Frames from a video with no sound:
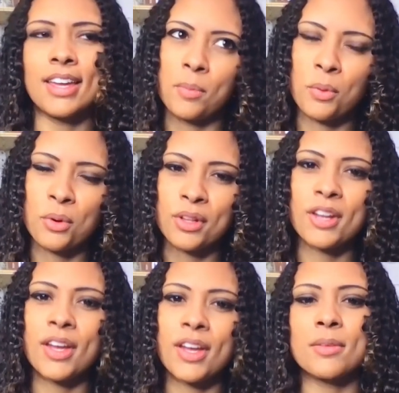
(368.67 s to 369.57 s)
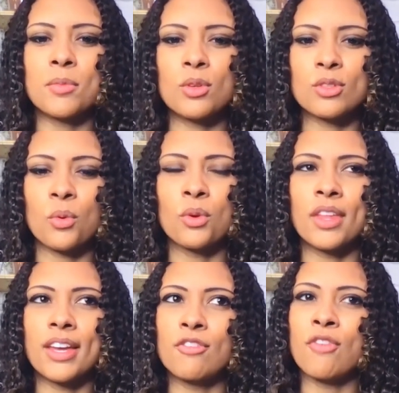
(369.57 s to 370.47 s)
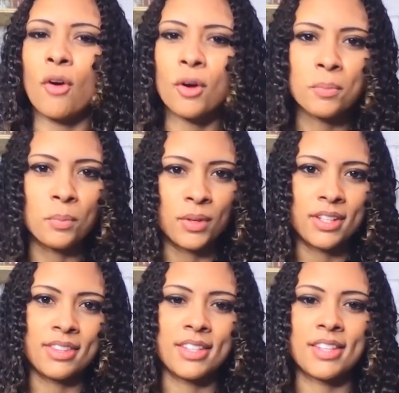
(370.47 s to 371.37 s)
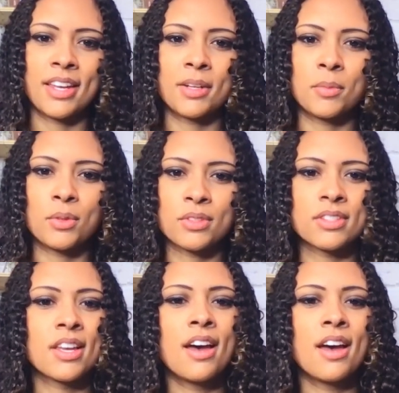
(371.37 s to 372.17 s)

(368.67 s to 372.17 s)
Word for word: import a lot of animals or they farm breed these animals.